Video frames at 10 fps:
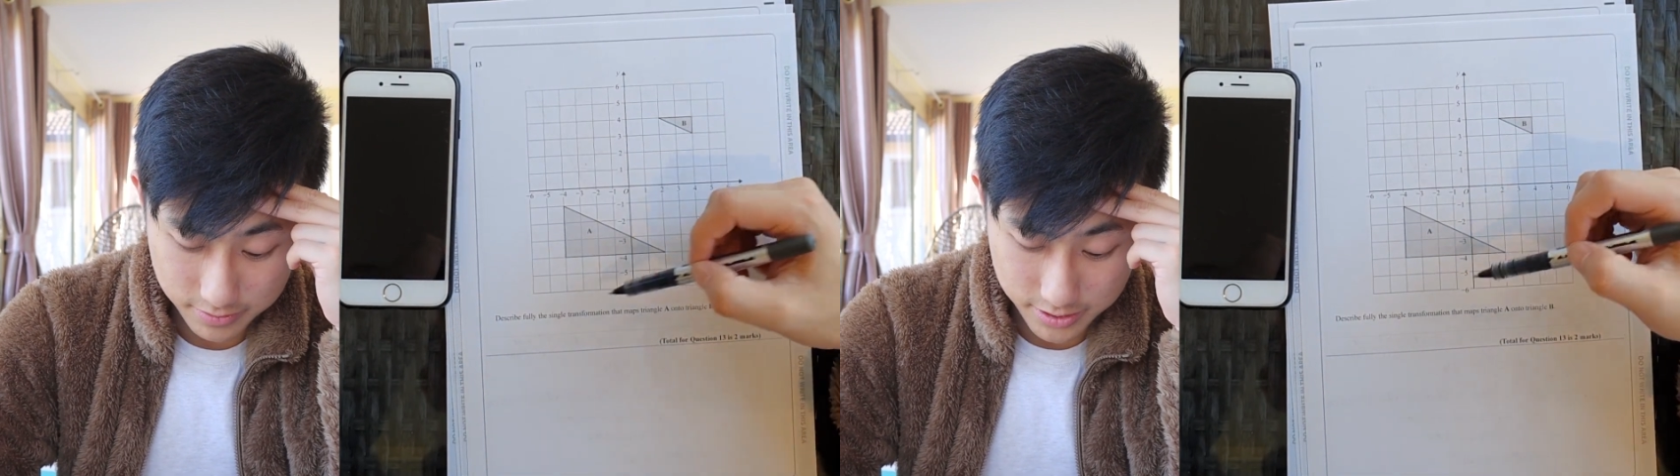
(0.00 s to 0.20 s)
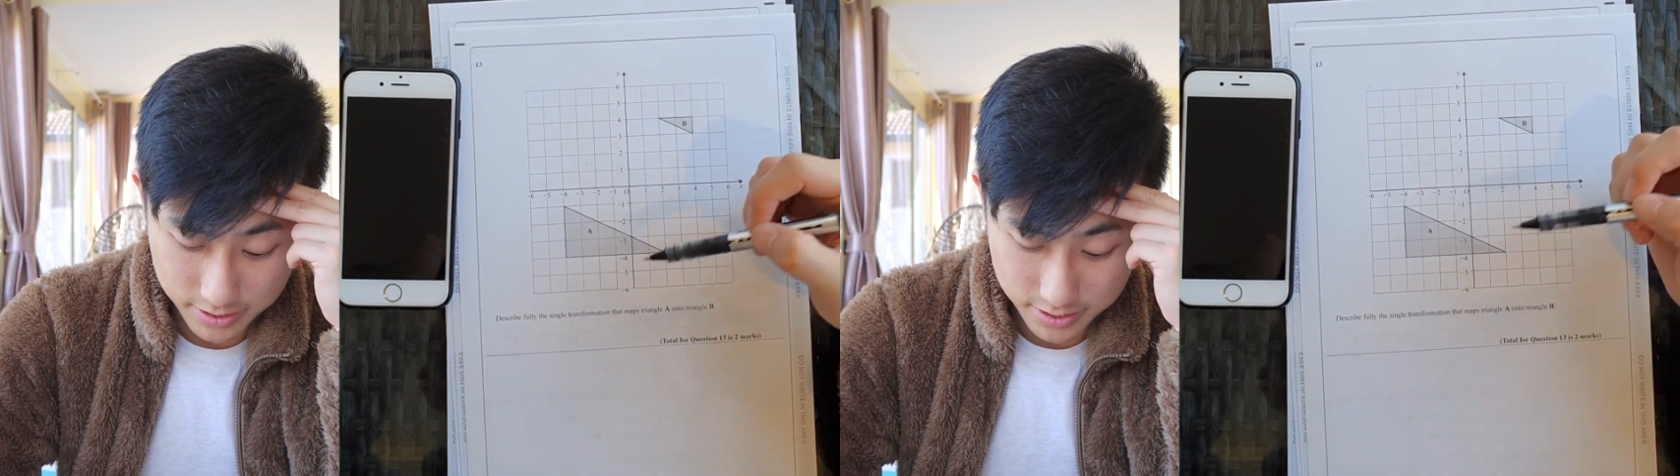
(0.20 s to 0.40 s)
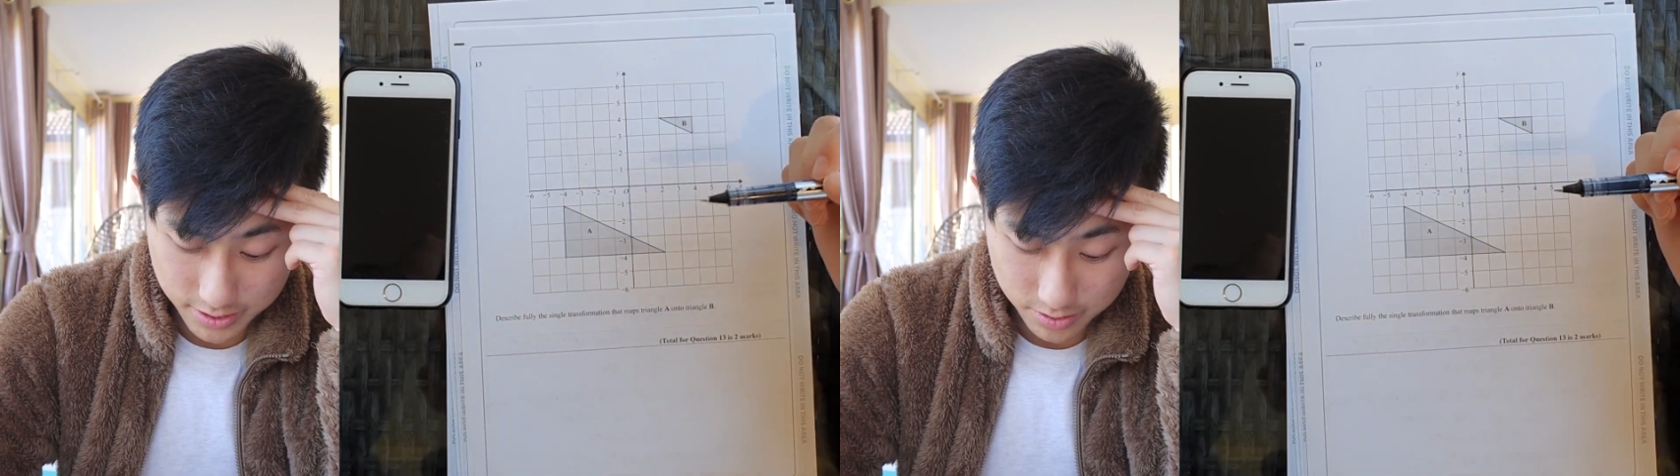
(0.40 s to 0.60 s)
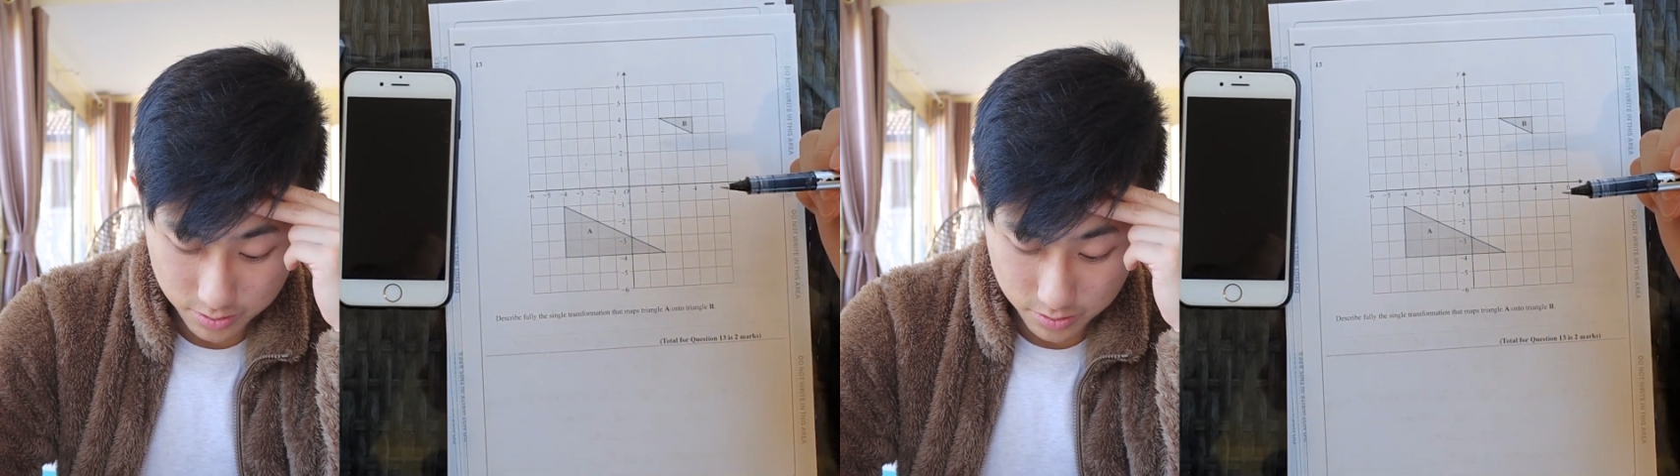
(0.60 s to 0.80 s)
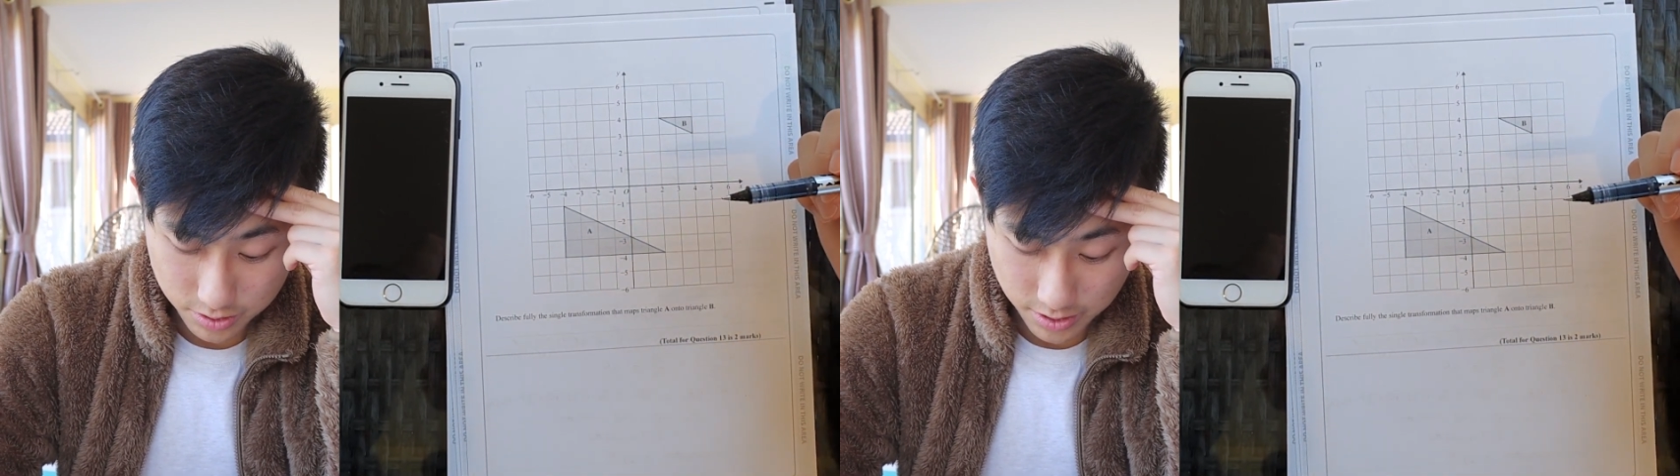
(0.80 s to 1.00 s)
fully the
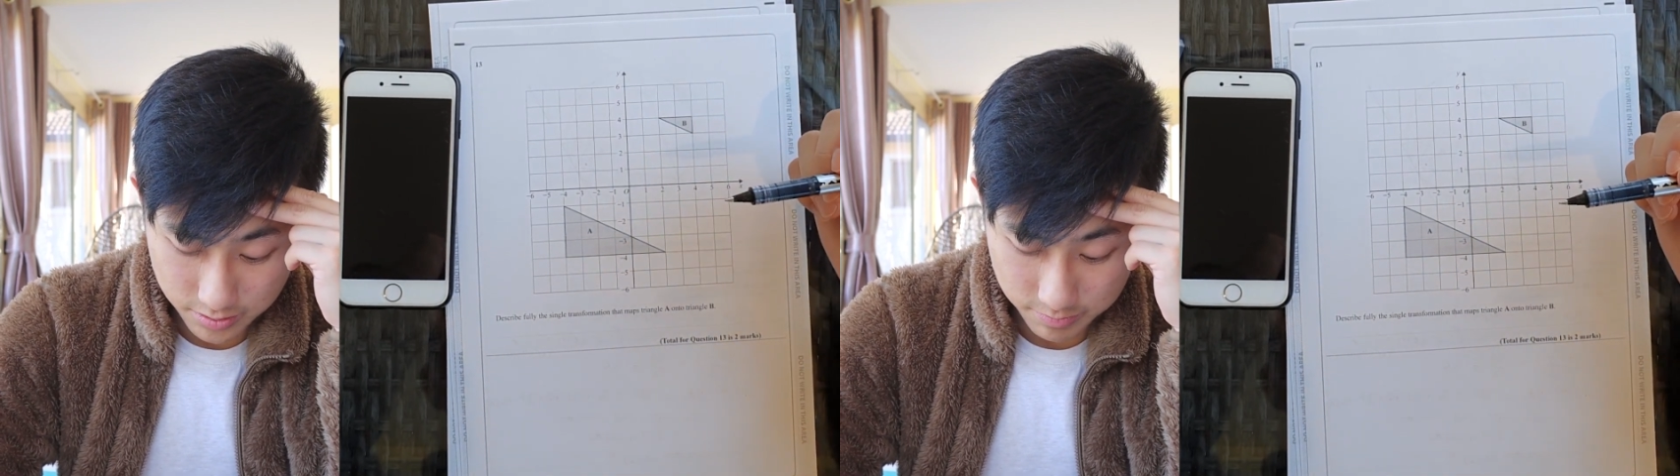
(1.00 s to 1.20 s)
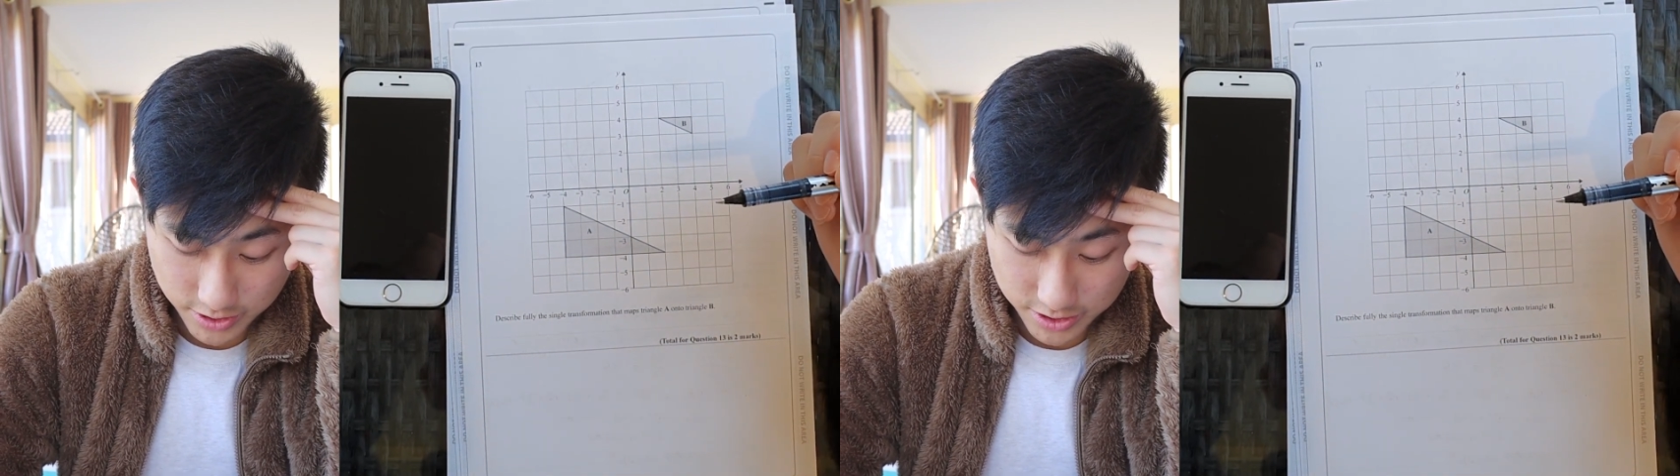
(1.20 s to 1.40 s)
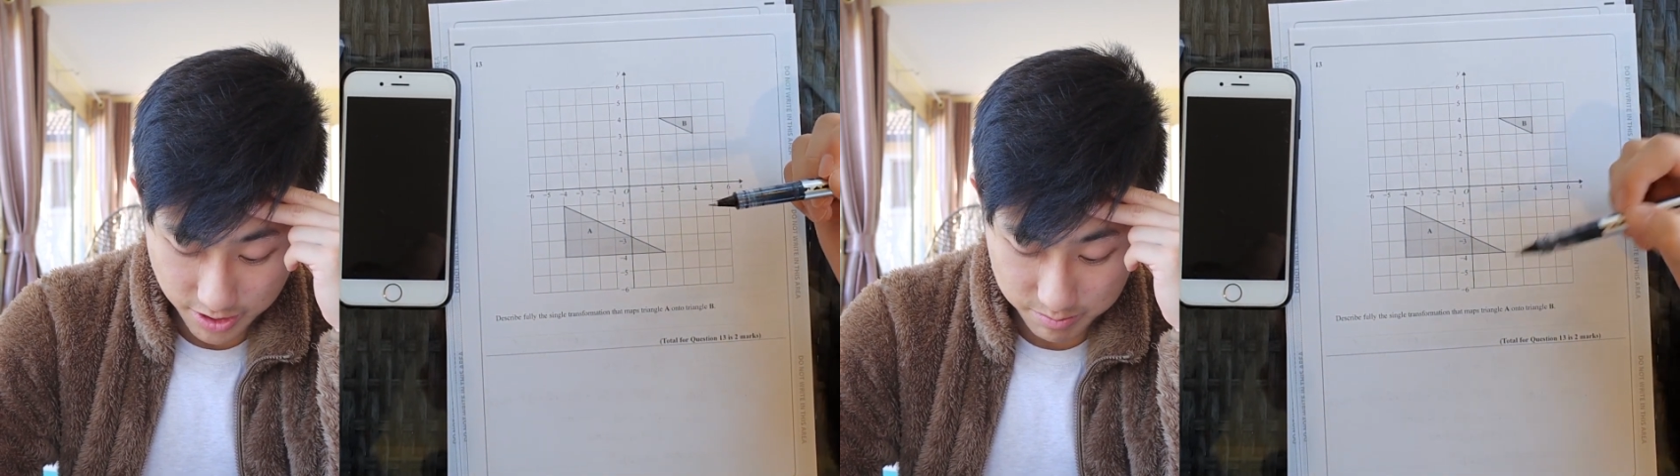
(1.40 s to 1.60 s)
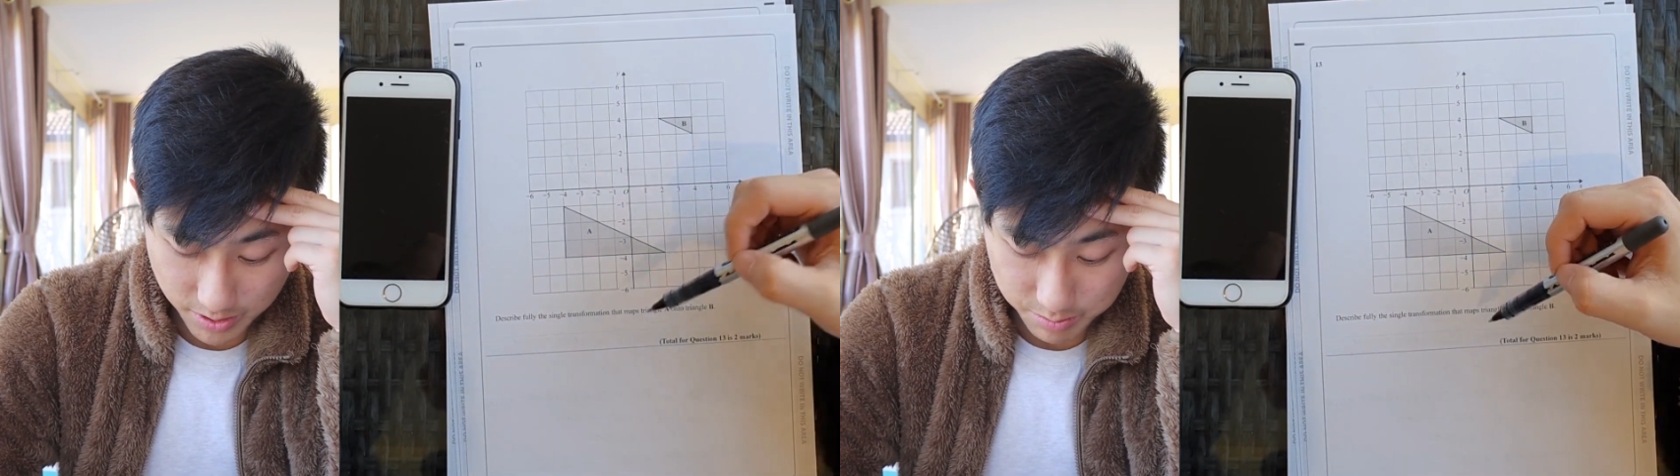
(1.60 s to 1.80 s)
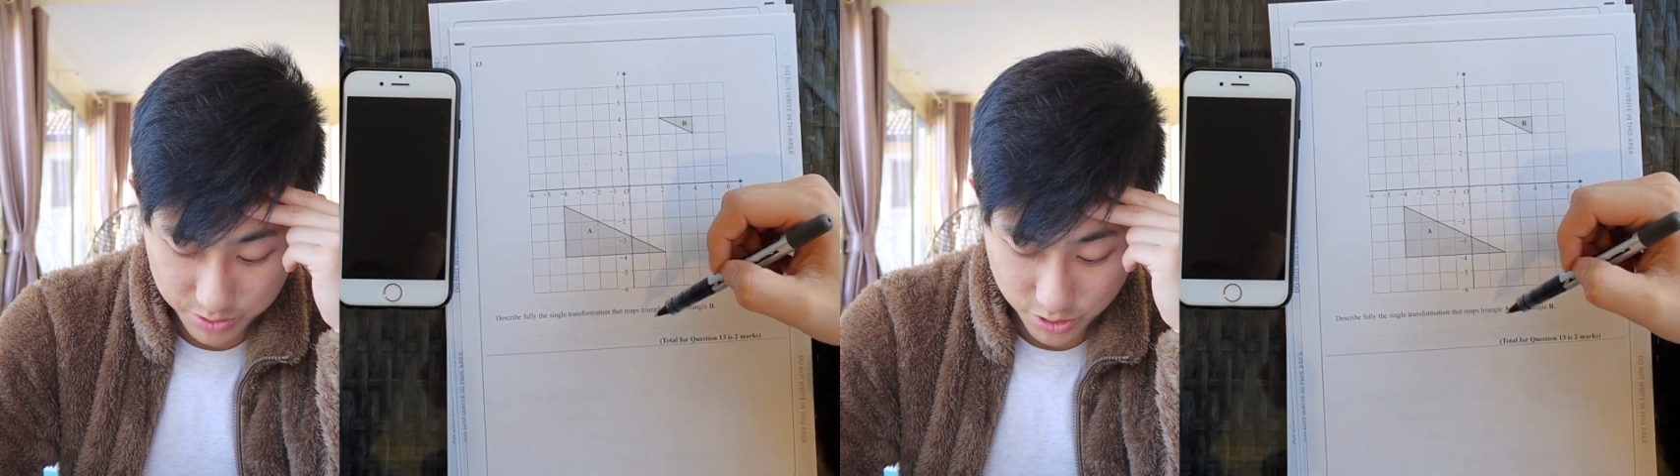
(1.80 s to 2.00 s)
single transformation that maps